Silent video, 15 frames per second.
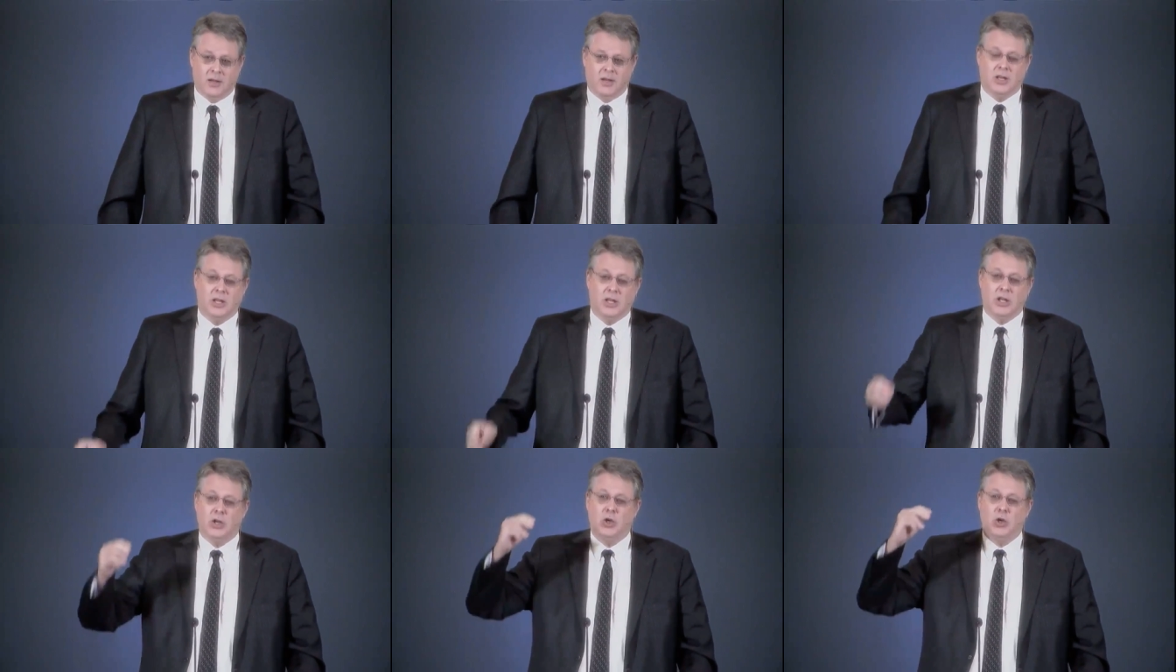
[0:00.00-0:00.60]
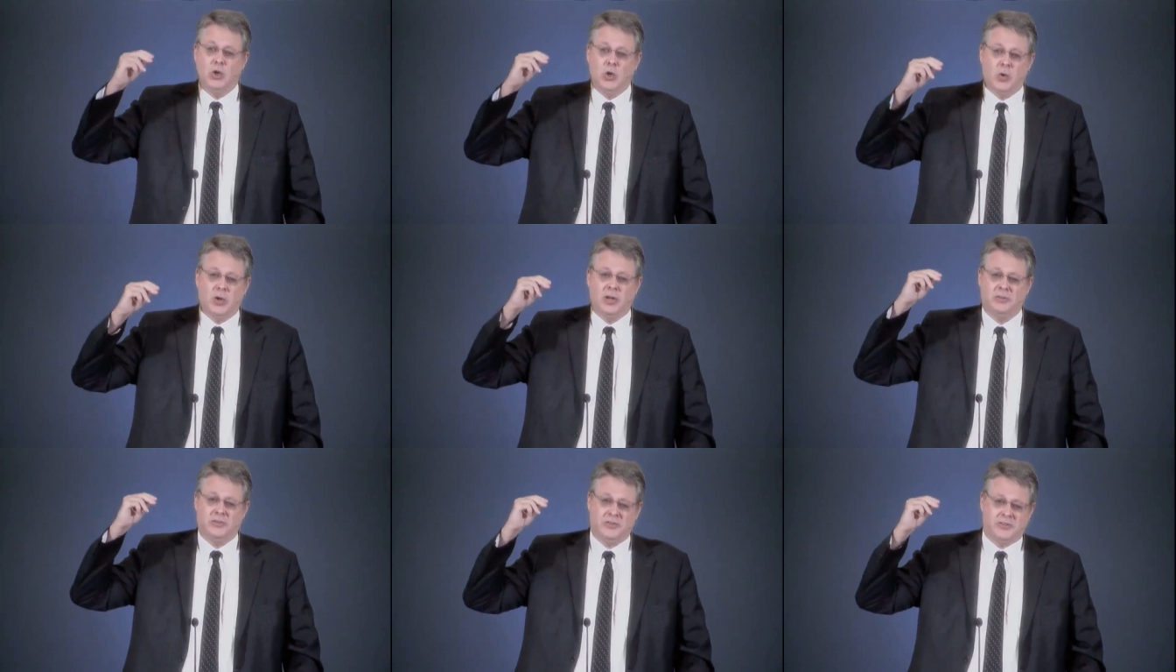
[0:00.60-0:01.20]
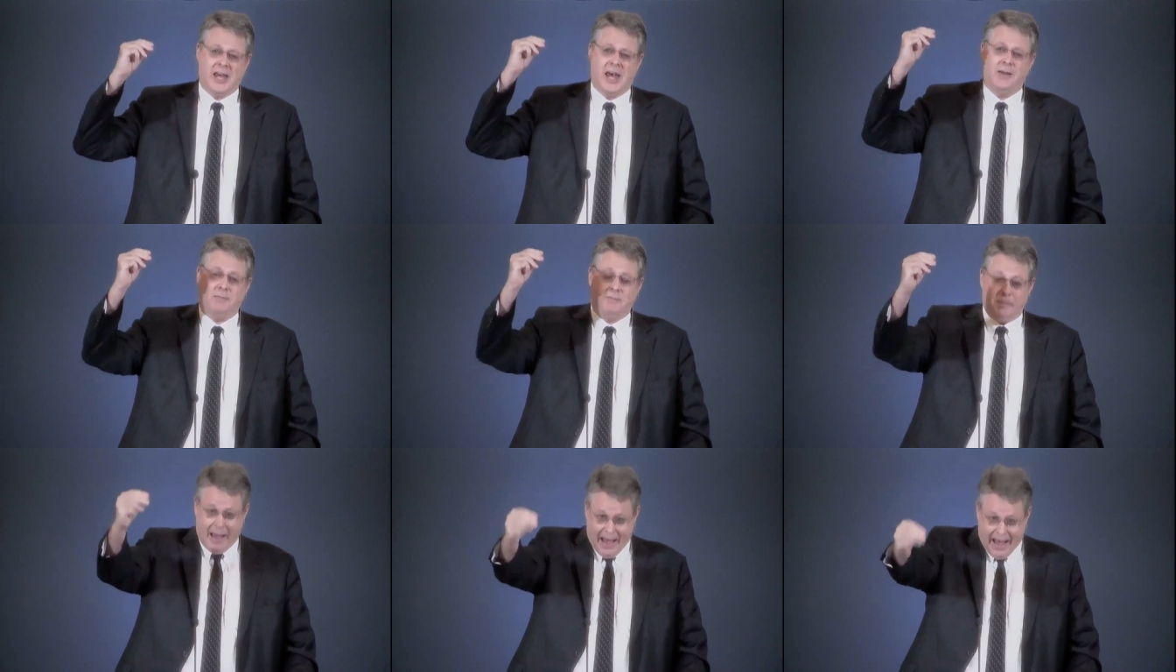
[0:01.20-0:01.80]
you set
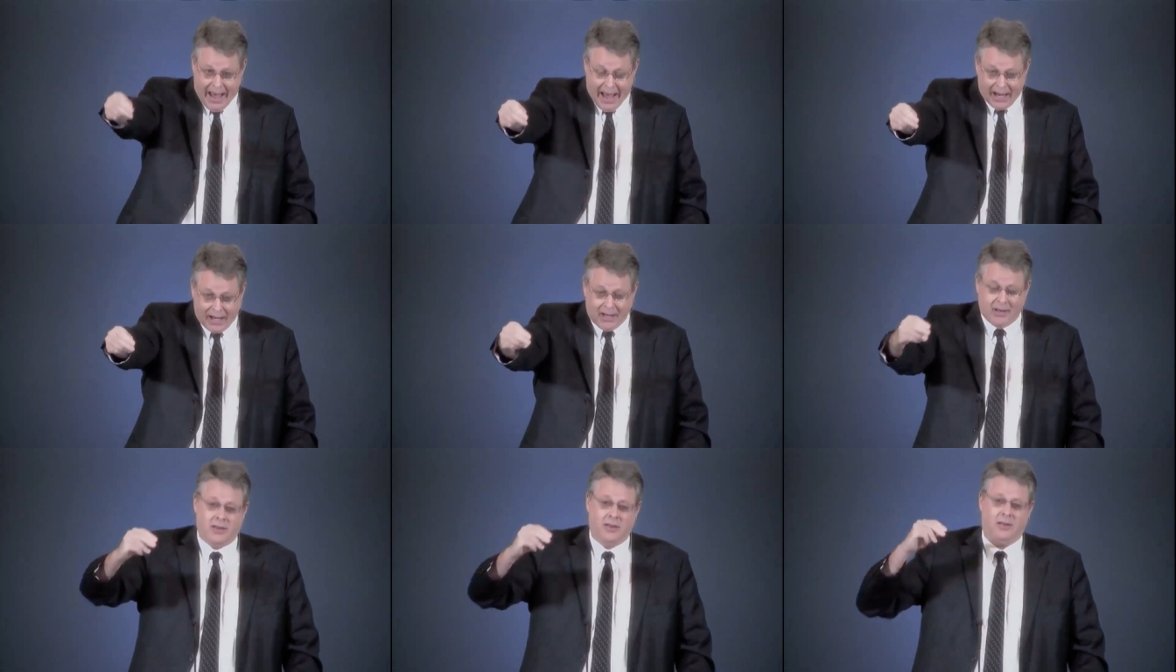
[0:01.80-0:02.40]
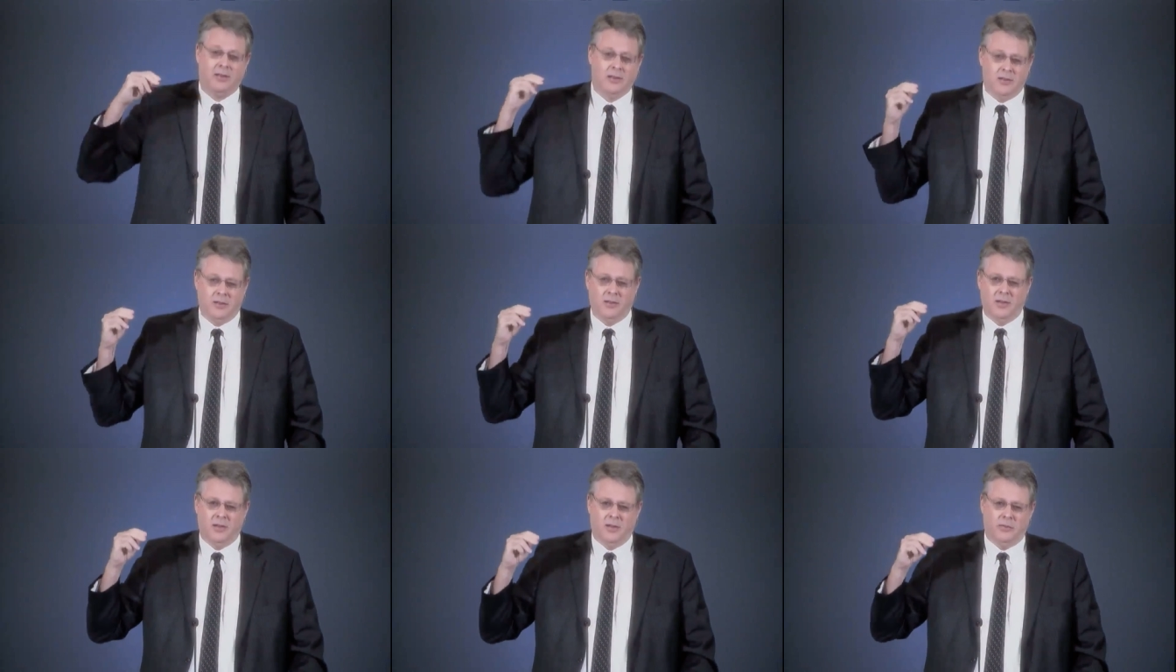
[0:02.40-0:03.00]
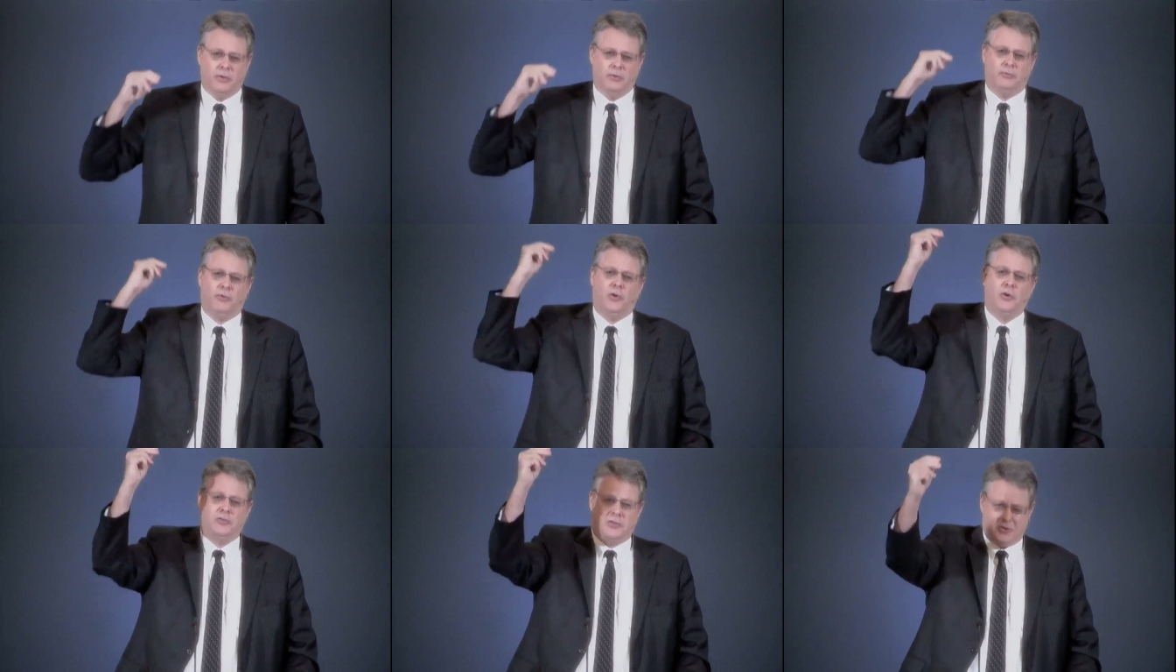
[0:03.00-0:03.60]
back the
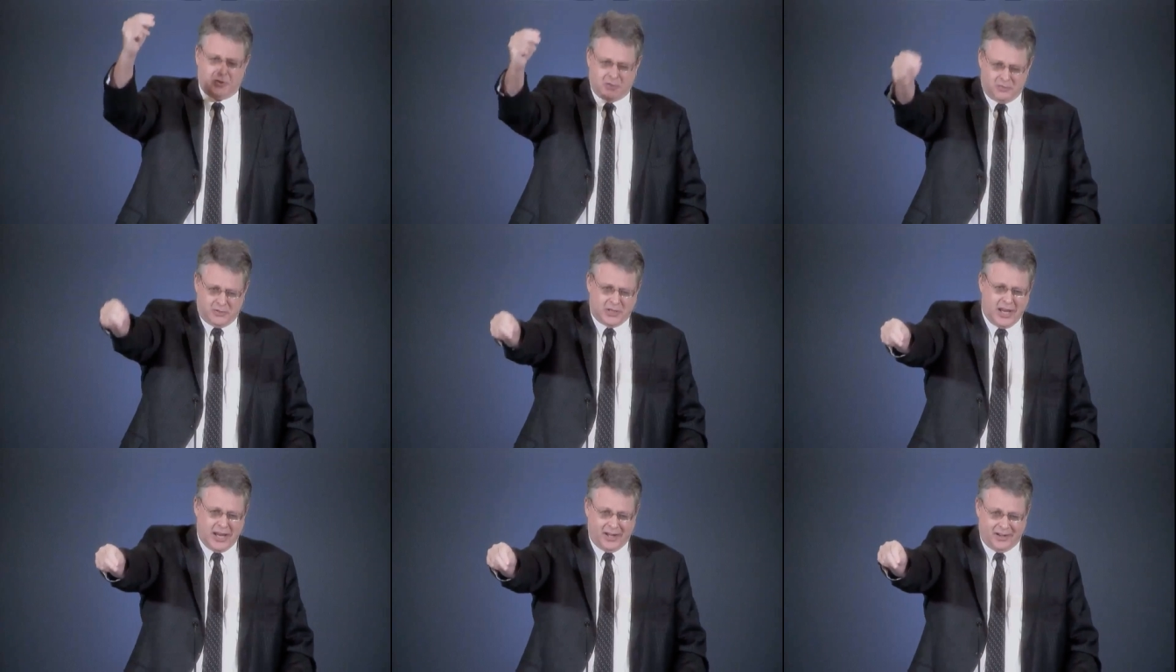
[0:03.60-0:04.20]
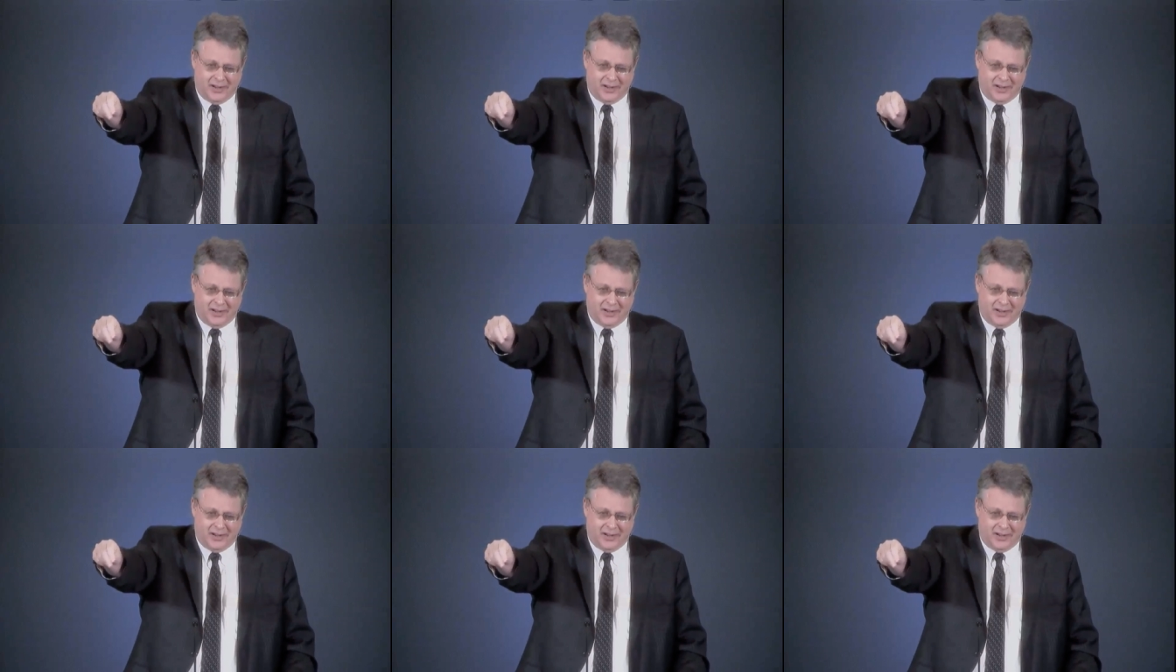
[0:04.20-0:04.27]
forces of Satan.